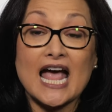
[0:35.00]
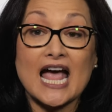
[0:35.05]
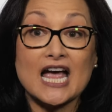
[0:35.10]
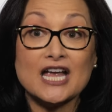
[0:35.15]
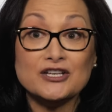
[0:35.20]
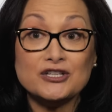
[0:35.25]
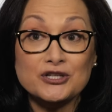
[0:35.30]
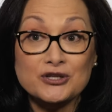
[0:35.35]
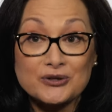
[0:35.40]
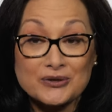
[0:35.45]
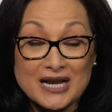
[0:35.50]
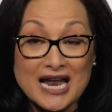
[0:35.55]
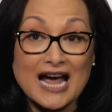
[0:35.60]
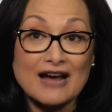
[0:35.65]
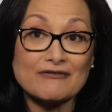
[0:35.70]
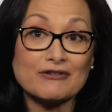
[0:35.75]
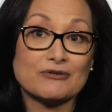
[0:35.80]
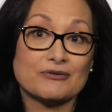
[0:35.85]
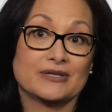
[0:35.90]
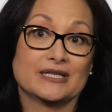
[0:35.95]
And you can
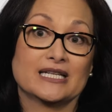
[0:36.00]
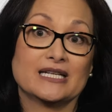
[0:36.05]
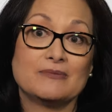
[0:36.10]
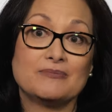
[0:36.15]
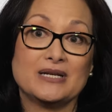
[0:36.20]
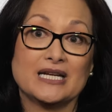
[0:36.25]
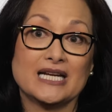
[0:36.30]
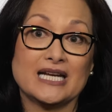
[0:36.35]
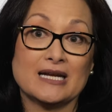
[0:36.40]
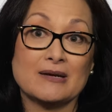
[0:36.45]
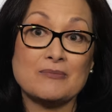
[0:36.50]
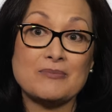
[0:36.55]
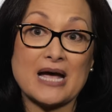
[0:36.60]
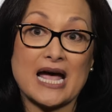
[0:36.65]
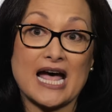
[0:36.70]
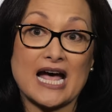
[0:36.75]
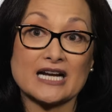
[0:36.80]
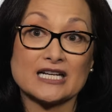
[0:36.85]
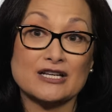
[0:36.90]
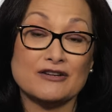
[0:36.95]
have a really big
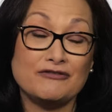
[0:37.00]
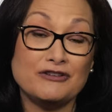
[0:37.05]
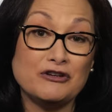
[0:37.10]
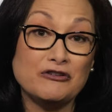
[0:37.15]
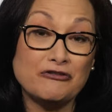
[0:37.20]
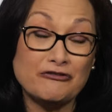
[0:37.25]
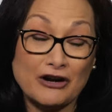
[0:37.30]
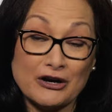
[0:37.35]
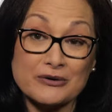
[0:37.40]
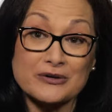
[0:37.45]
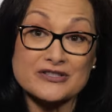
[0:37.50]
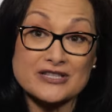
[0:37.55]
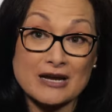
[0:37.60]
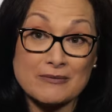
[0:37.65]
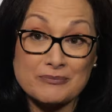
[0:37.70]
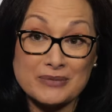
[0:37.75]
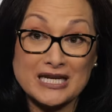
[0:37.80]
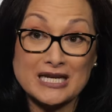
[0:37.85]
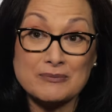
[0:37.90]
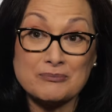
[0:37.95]
impact if you focus
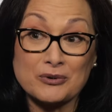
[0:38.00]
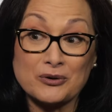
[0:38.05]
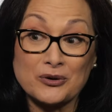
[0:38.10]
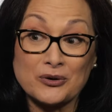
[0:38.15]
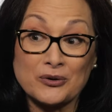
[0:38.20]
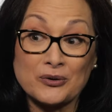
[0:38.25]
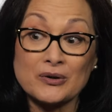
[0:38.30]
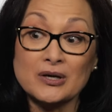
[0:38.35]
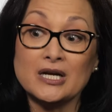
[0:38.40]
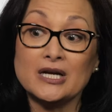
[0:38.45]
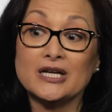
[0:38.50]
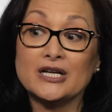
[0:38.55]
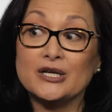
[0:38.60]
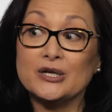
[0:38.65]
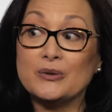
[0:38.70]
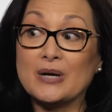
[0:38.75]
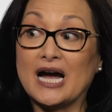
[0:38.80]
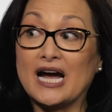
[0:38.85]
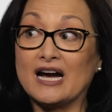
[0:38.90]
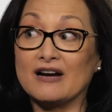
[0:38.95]
on people
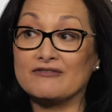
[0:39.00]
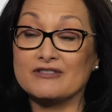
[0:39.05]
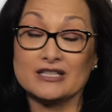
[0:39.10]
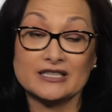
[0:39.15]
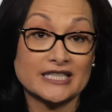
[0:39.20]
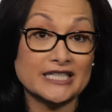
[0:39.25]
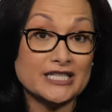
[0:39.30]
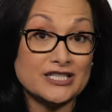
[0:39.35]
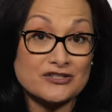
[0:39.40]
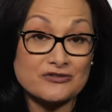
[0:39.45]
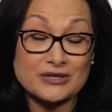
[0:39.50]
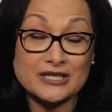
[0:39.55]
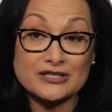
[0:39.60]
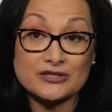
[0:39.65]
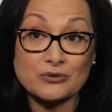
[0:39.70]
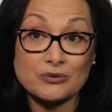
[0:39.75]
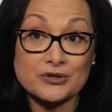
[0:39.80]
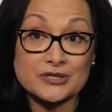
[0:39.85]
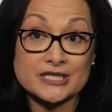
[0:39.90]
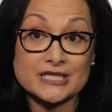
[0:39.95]
who have the least
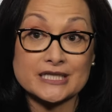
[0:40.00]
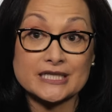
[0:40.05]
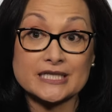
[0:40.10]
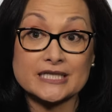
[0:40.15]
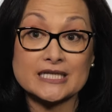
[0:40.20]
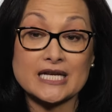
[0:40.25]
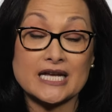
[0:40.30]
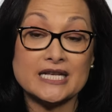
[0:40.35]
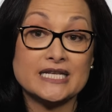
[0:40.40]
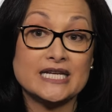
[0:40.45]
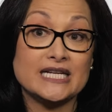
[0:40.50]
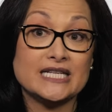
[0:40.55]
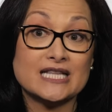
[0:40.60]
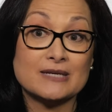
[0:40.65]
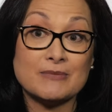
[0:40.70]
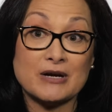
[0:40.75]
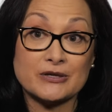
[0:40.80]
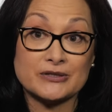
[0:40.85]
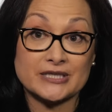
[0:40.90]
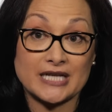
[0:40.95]
resources and need
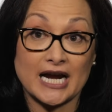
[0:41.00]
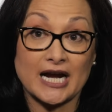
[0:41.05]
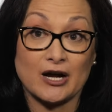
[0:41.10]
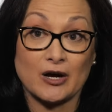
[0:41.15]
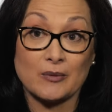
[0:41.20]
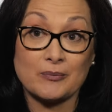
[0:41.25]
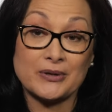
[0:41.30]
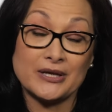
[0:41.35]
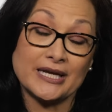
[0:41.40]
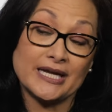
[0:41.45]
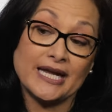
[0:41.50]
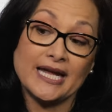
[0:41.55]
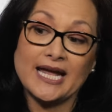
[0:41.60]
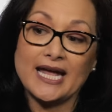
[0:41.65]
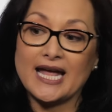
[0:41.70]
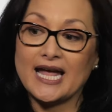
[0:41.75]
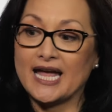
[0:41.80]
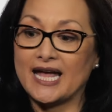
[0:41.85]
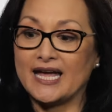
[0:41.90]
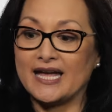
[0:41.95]
the most help.
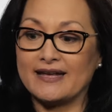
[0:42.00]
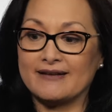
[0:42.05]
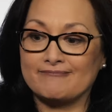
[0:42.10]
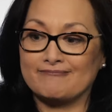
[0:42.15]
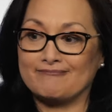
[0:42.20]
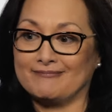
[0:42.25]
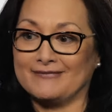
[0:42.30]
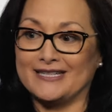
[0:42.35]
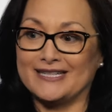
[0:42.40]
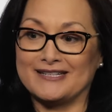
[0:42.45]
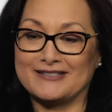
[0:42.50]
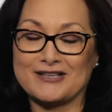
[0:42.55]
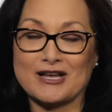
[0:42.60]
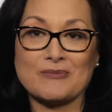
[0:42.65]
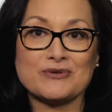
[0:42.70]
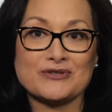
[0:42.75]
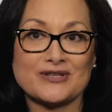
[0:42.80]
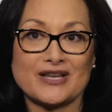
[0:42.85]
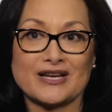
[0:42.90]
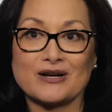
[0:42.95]
And it's
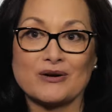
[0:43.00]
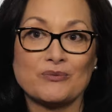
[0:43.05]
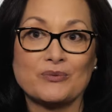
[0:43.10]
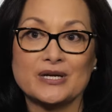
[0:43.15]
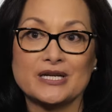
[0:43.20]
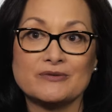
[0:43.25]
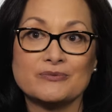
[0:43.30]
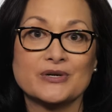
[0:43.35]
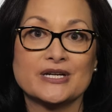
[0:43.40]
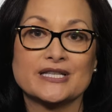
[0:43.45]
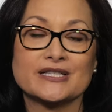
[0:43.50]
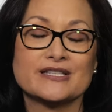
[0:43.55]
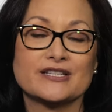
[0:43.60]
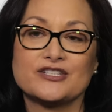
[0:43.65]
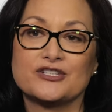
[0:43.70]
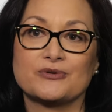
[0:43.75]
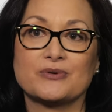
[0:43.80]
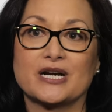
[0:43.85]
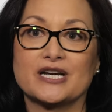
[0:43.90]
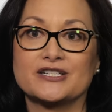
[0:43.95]
almost like a win-win
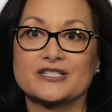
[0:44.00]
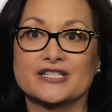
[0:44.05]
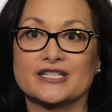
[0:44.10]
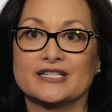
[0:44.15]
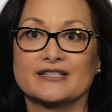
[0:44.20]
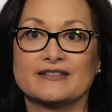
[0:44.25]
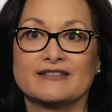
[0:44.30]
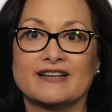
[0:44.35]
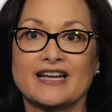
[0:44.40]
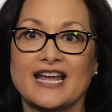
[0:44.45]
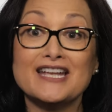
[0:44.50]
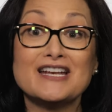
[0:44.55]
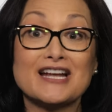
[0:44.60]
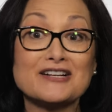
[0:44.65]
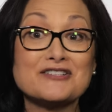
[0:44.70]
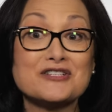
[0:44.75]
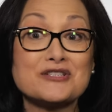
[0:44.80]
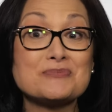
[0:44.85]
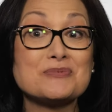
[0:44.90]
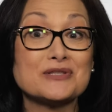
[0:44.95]
situation. And
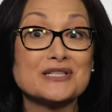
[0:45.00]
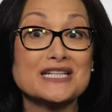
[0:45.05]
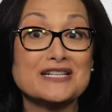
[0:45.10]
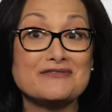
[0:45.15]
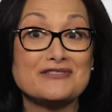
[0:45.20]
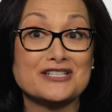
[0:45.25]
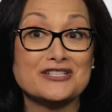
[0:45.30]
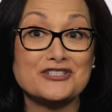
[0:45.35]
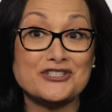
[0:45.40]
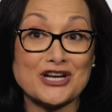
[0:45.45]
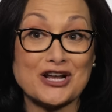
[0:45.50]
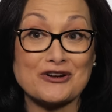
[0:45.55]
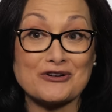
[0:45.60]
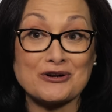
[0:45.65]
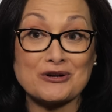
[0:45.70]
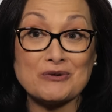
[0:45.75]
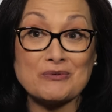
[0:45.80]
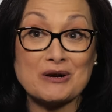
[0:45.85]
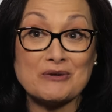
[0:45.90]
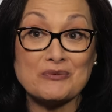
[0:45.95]
I just believe in
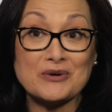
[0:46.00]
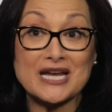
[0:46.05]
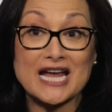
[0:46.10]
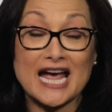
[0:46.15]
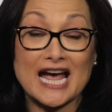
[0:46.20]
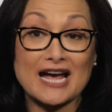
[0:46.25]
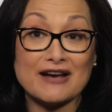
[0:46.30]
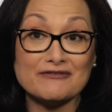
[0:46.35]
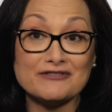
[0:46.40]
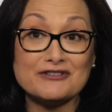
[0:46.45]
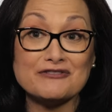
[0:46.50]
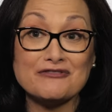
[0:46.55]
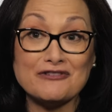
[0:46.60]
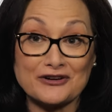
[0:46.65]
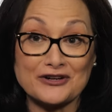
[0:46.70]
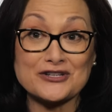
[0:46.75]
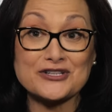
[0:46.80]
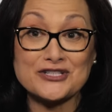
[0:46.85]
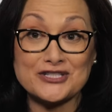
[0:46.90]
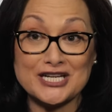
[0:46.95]
general, when we have
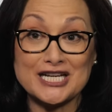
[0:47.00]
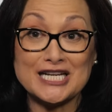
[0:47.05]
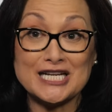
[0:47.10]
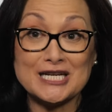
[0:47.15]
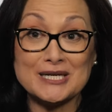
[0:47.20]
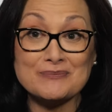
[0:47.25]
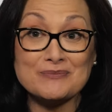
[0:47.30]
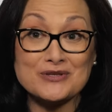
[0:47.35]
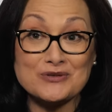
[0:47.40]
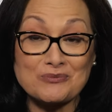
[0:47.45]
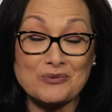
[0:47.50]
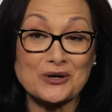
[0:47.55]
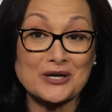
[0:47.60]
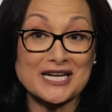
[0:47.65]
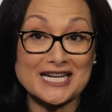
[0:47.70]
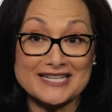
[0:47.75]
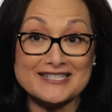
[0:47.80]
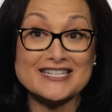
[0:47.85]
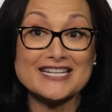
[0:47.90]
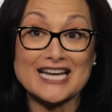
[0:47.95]
diverse teams
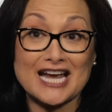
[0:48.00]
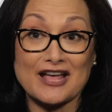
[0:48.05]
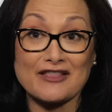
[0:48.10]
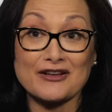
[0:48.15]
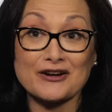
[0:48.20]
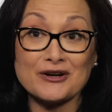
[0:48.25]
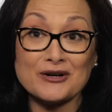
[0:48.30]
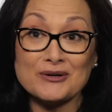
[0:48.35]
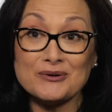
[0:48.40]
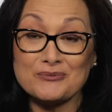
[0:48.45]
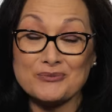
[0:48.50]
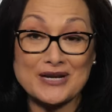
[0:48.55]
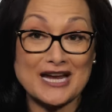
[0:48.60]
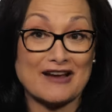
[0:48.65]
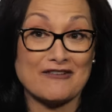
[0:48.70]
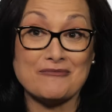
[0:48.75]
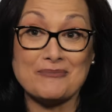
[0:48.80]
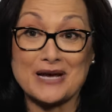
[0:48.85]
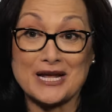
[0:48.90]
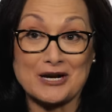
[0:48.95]
working together, we
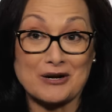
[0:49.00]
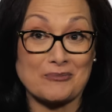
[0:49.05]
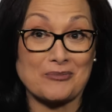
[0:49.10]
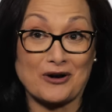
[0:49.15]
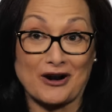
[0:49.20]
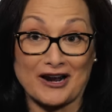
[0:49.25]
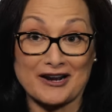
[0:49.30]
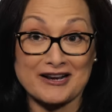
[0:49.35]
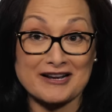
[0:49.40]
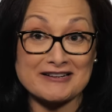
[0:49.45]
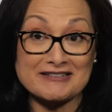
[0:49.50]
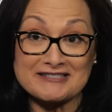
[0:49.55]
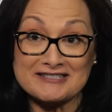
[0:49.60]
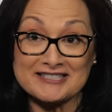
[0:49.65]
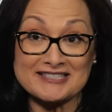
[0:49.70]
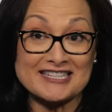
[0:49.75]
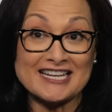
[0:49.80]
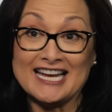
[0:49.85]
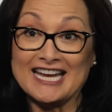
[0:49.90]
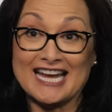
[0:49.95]
have better
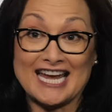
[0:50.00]
products.